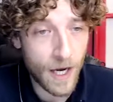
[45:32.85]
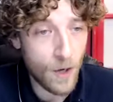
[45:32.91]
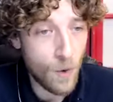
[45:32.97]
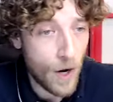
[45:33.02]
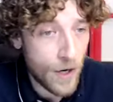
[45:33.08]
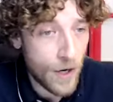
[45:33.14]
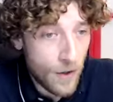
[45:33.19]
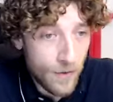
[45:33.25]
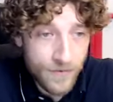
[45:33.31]

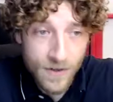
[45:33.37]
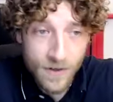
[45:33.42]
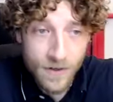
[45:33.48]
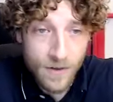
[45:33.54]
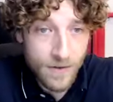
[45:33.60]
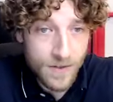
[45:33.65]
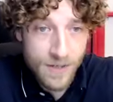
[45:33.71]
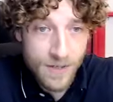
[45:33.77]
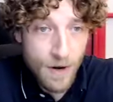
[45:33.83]
Quite
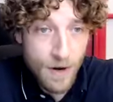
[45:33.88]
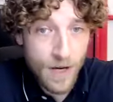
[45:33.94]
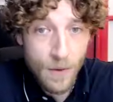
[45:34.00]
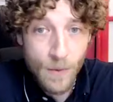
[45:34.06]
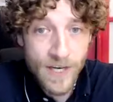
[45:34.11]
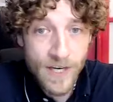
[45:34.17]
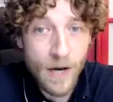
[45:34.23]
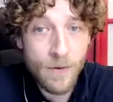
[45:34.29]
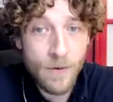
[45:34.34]
often, Simone,
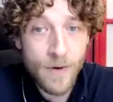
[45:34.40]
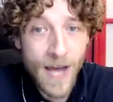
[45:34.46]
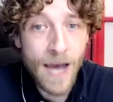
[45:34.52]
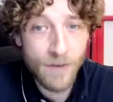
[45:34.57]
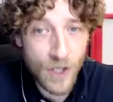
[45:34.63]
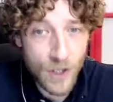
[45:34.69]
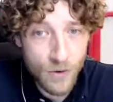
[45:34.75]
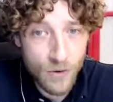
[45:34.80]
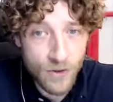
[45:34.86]
we don't have
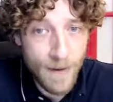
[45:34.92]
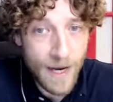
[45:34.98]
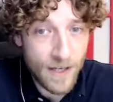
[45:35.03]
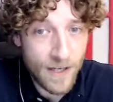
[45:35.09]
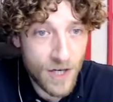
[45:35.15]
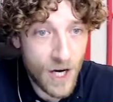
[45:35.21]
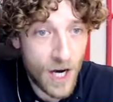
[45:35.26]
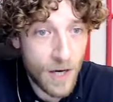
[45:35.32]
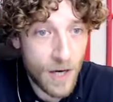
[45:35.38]
a huge amount
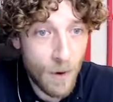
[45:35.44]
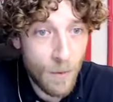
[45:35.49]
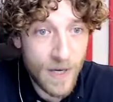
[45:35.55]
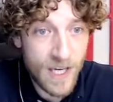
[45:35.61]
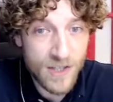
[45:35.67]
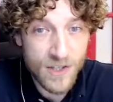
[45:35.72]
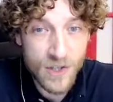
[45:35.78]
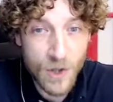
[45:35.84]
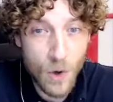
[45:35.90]
of time when we
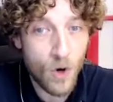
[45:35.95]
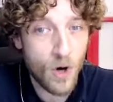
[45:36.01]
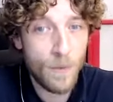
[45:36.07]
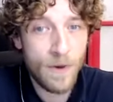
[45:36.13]
can talk,